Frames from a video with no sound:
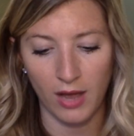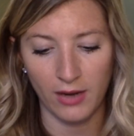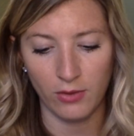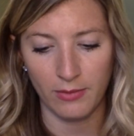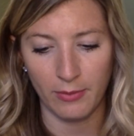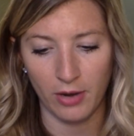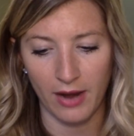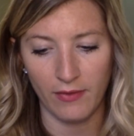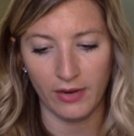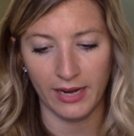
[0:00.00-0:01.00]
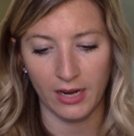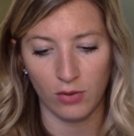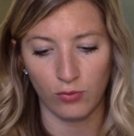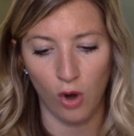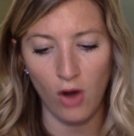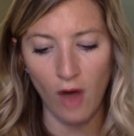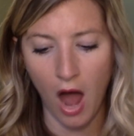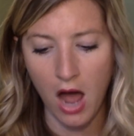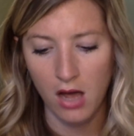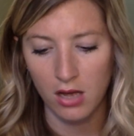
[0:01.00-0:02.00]
I don't remember ever getting
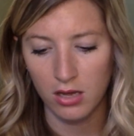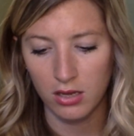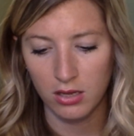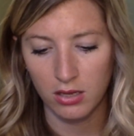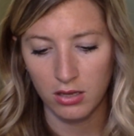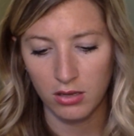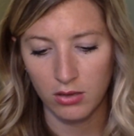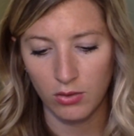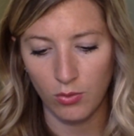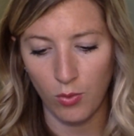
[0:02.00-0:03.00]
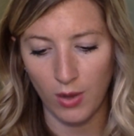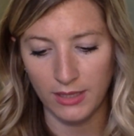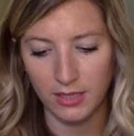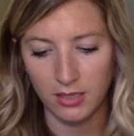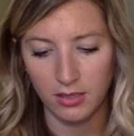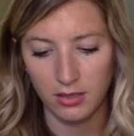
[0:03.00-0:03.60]
Aurora! What?